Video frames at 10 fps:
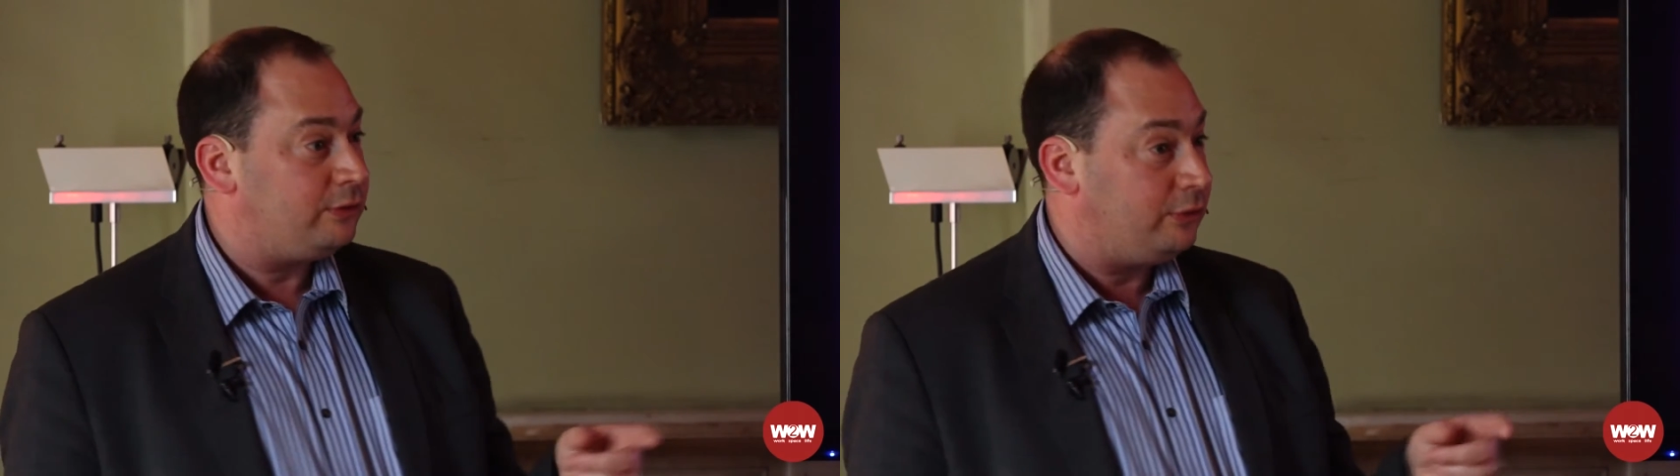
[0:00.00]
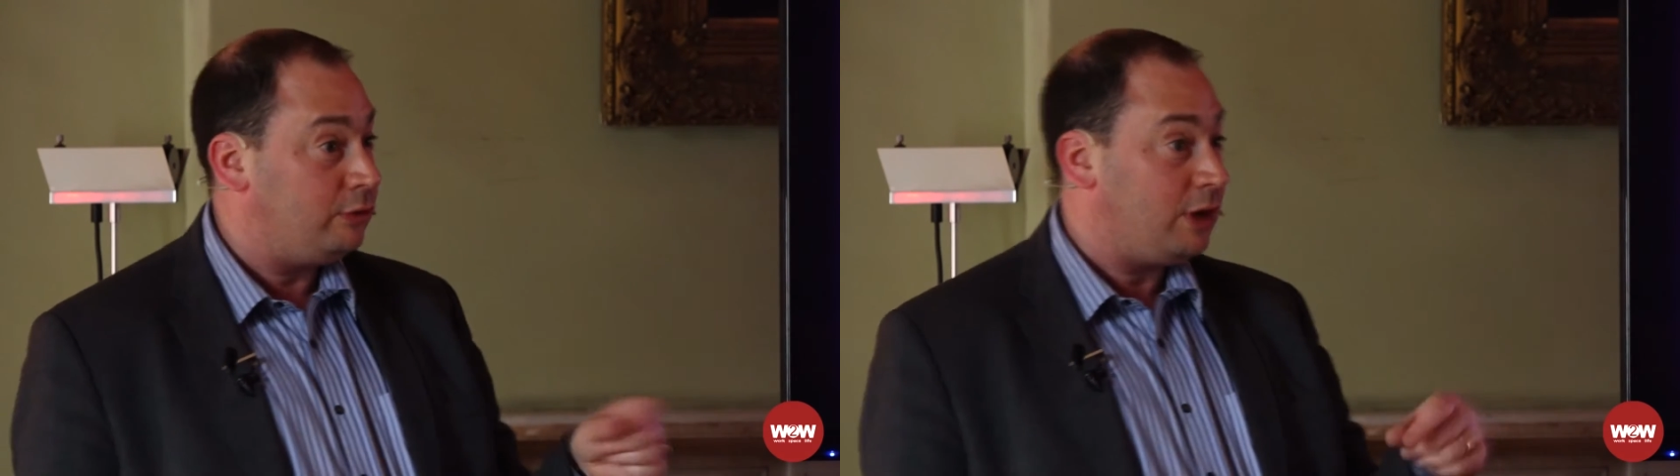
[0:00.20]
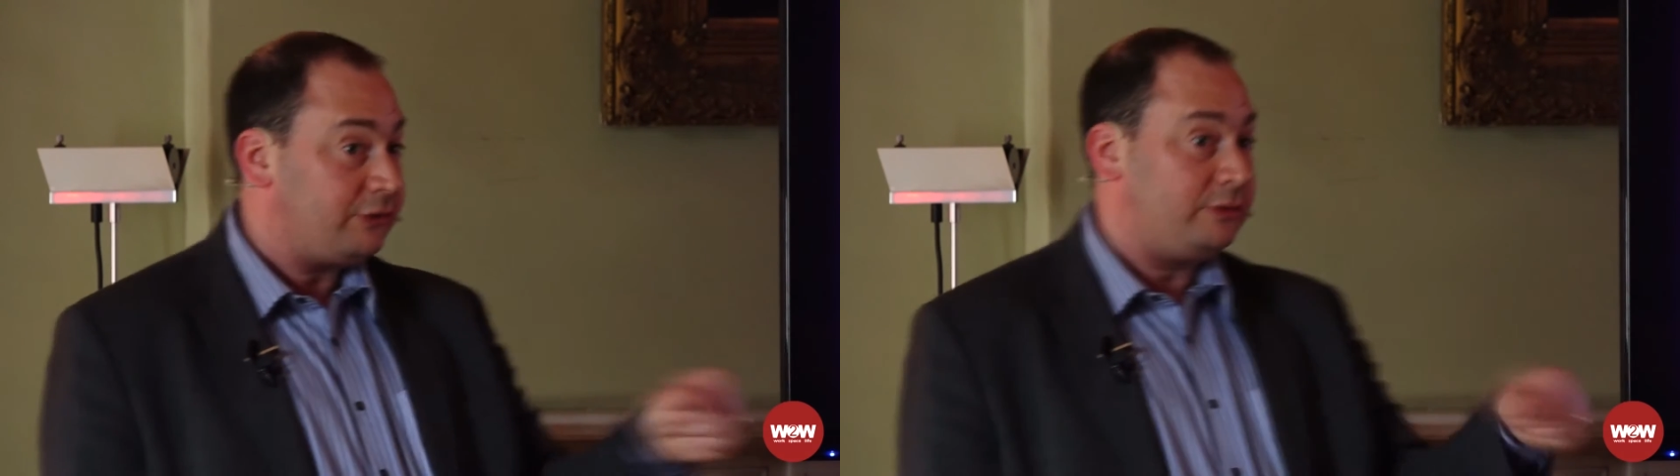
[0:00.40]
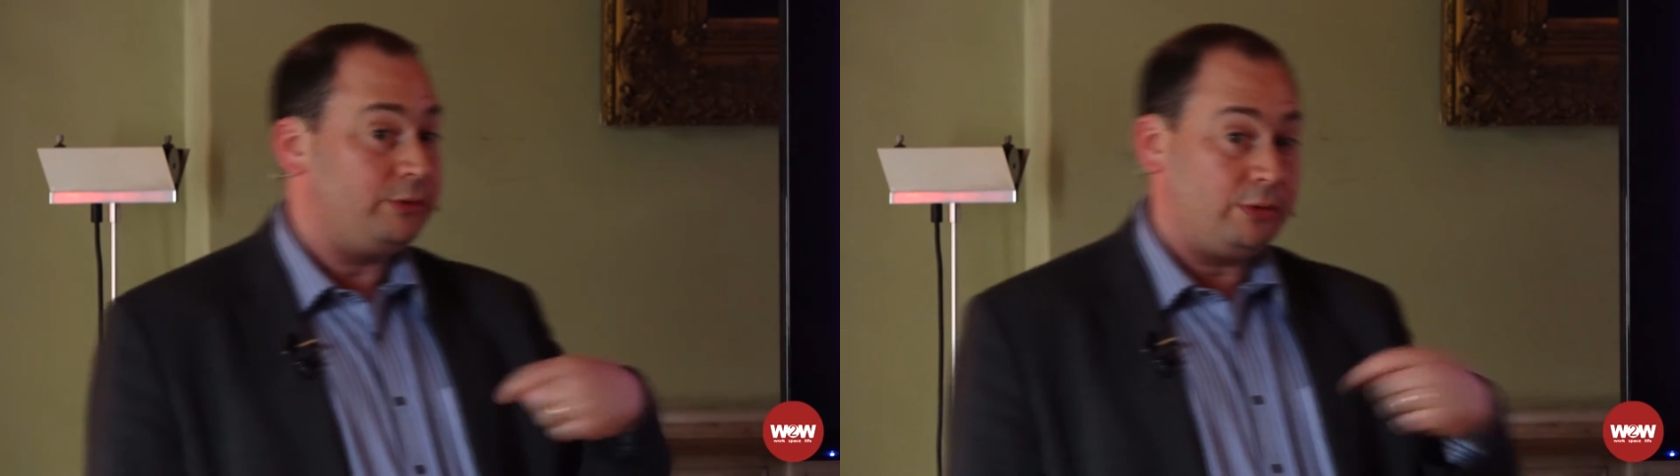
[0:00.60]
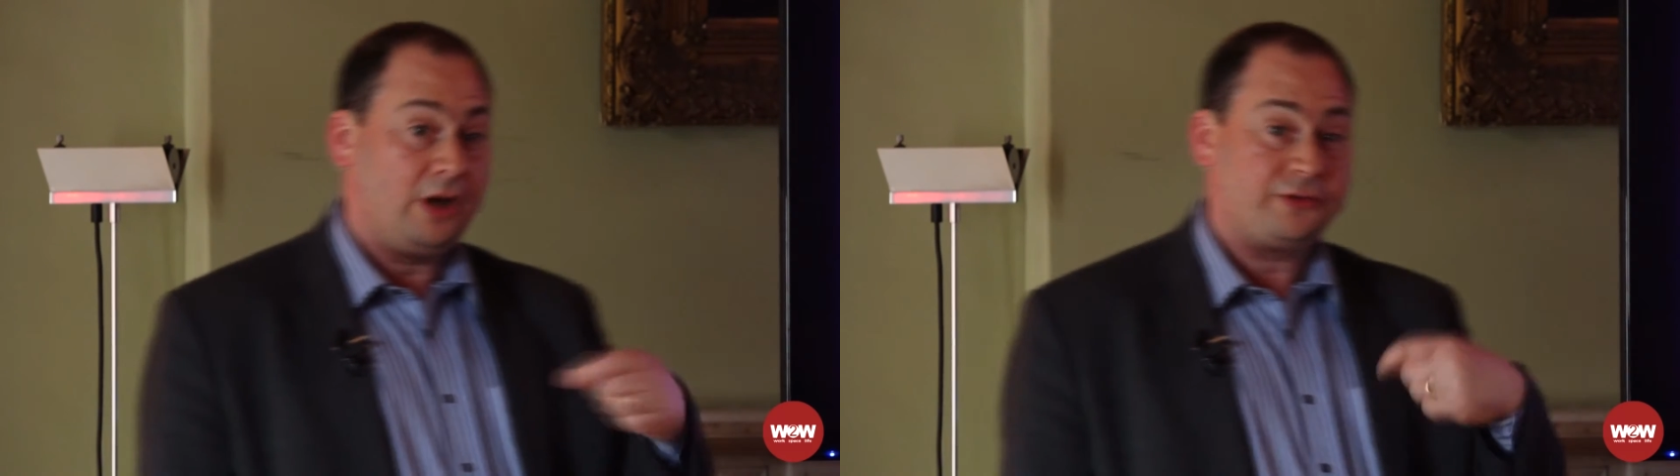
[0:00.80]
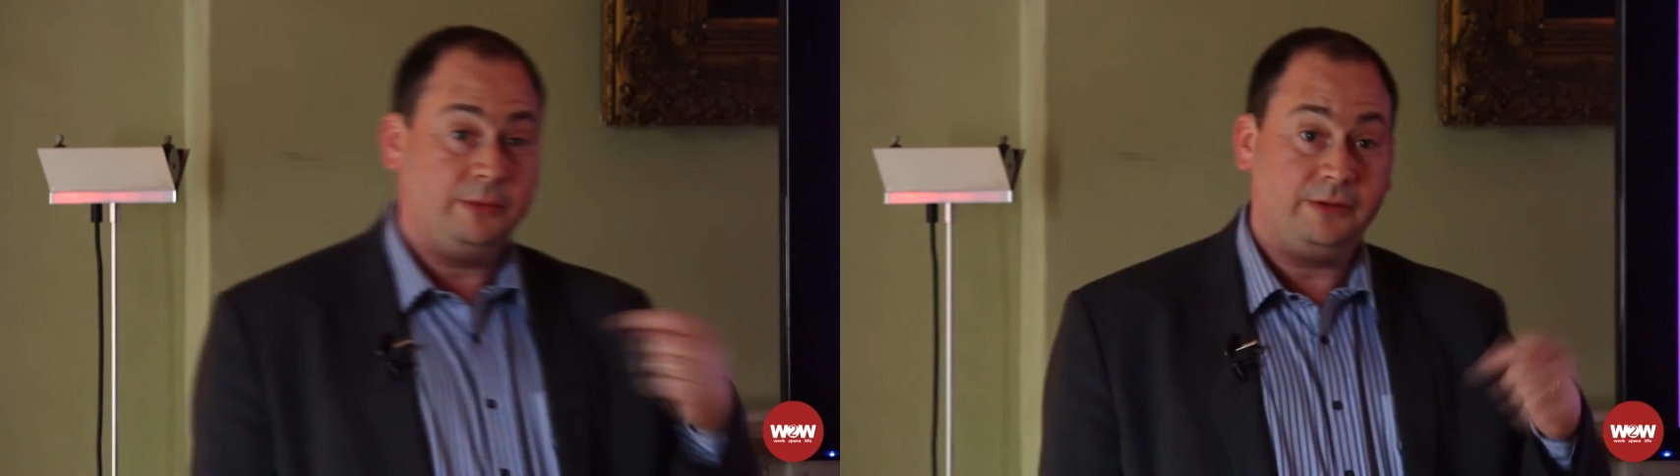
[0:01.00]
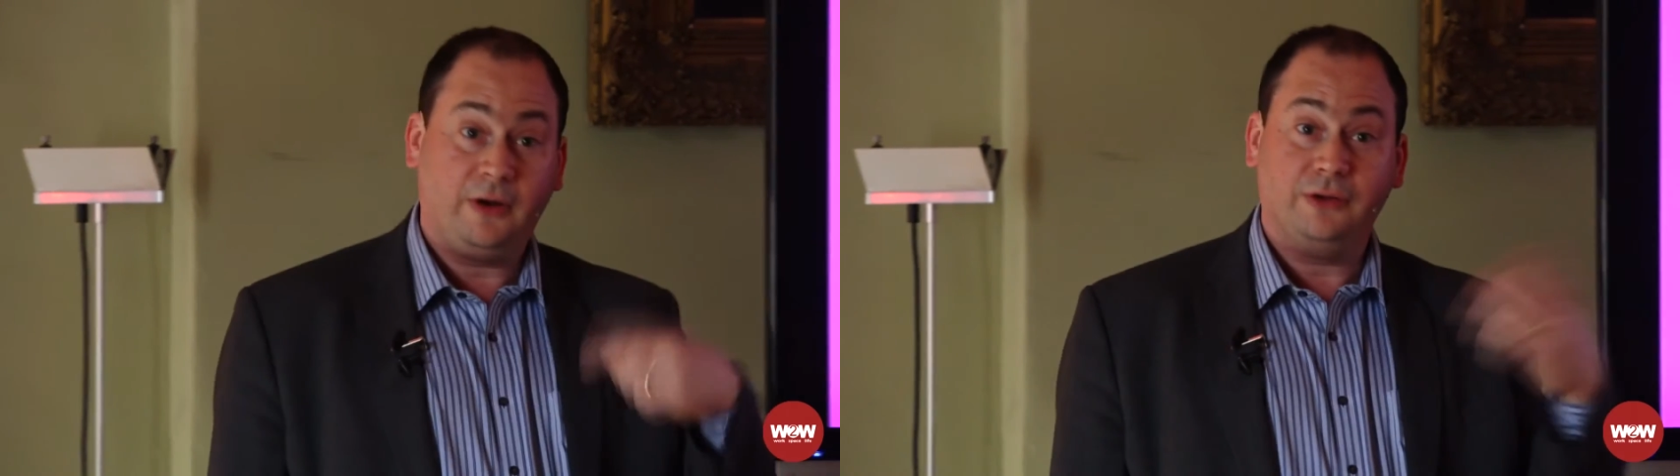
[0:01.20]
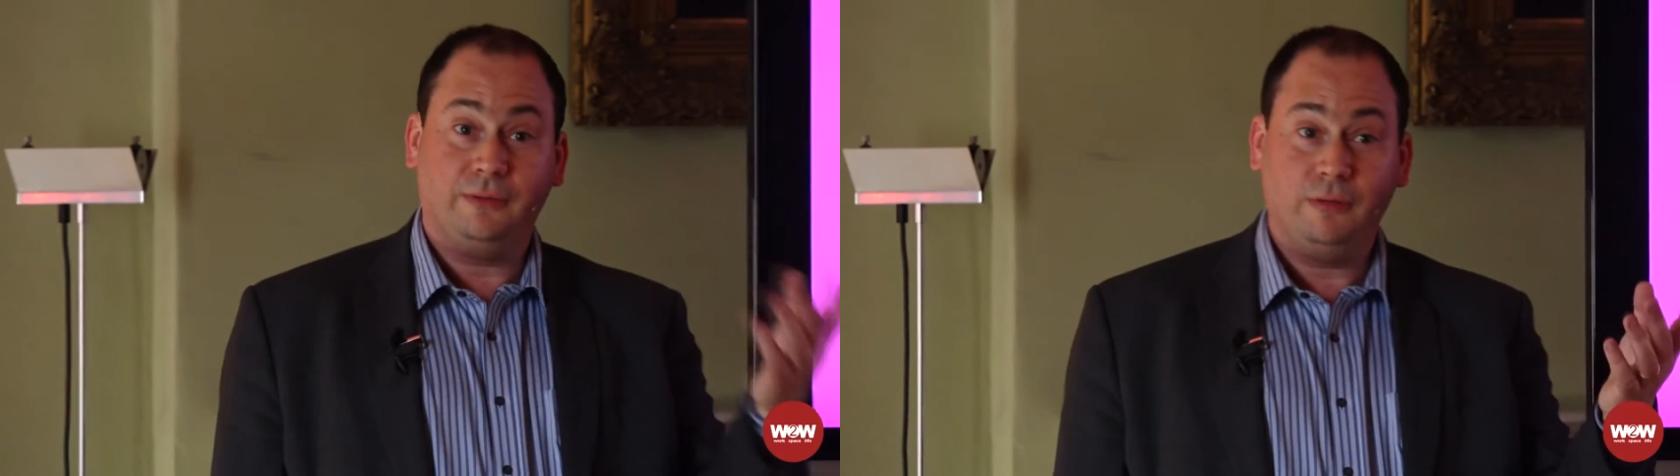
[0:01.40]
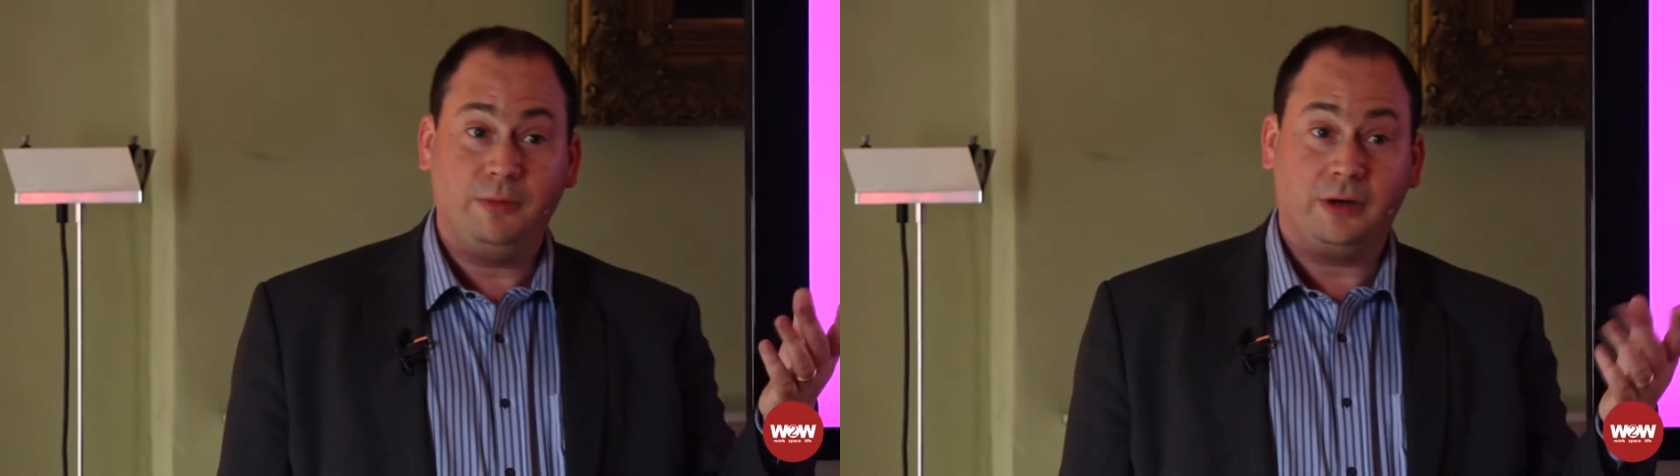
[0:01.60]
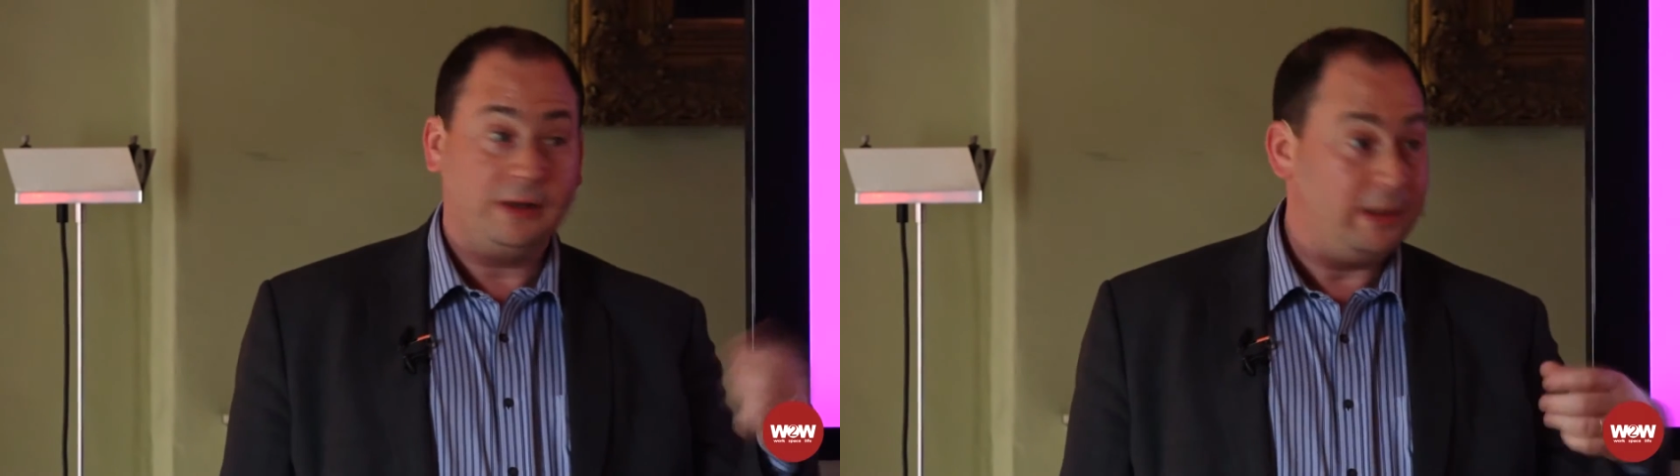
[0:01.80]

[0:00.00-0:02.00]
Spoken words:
two customers were customers of ours for room booking.